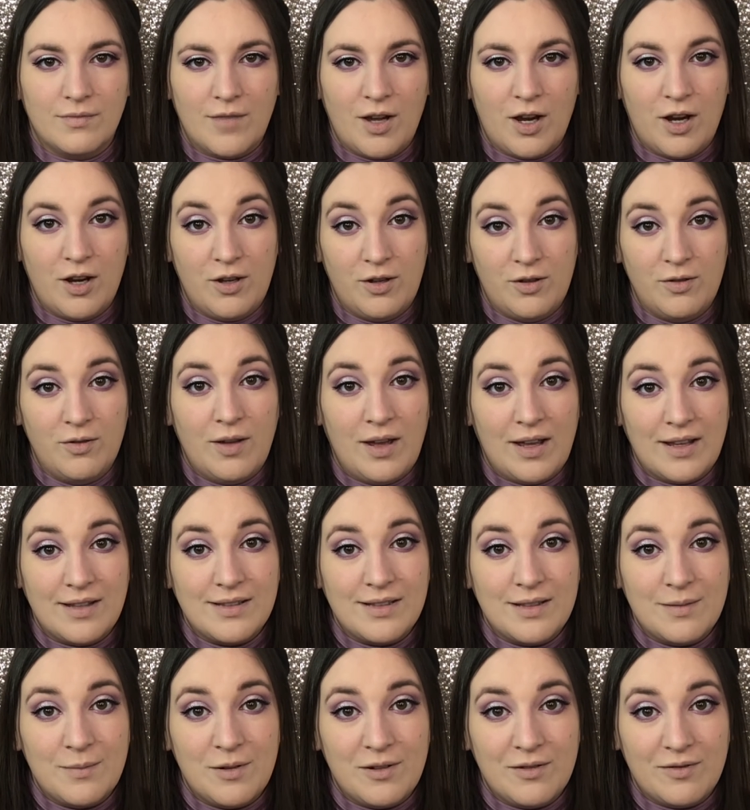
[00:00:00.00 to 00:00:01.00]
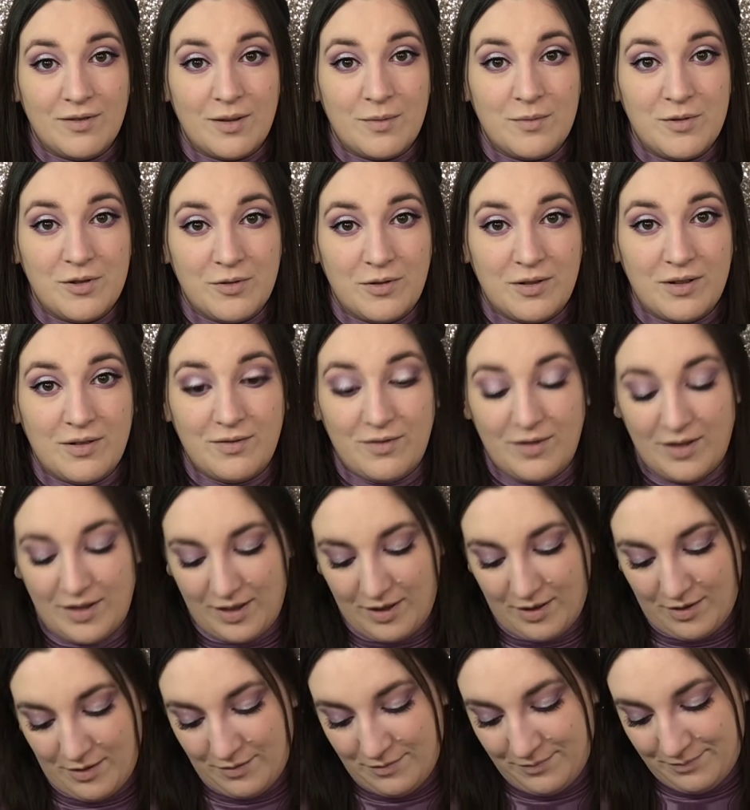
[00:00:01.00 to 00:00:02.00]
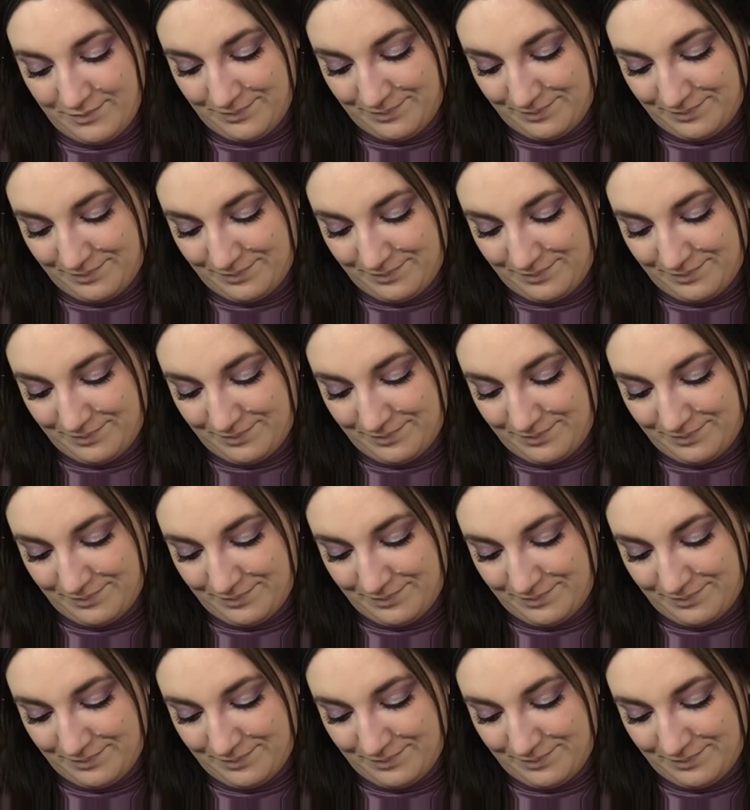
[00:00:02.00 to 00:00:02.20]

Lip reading: Are you asking me if I'm doing a video?